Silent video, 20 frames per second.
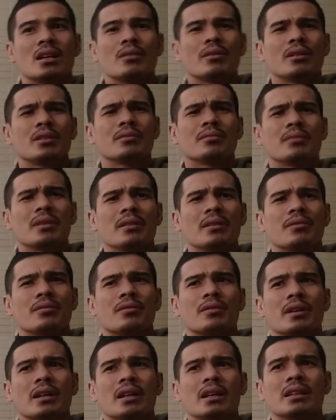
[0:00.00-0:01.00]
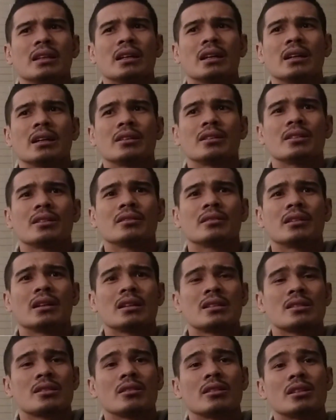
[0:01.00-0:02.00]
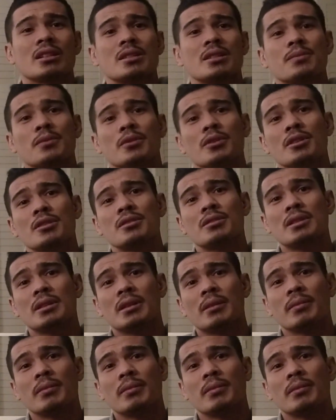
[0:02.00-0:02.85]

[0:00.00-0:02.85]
One of my friend, Solar Sports in